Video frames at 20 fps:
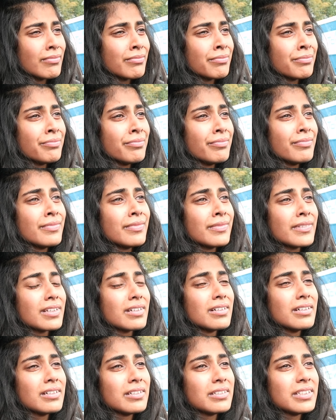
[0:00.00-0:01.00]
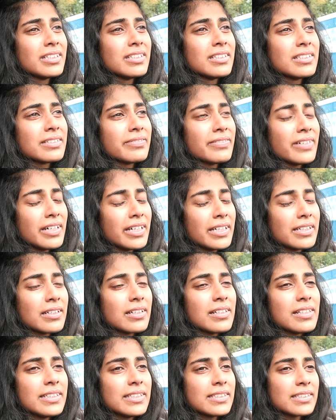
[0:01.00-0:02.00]
It's fine,
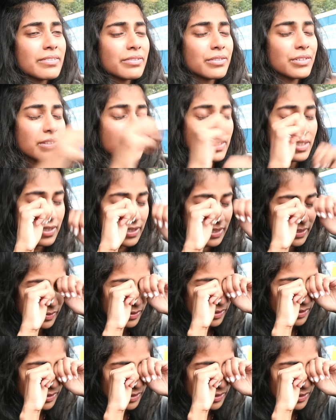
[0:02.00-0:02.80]
guys. I've got this.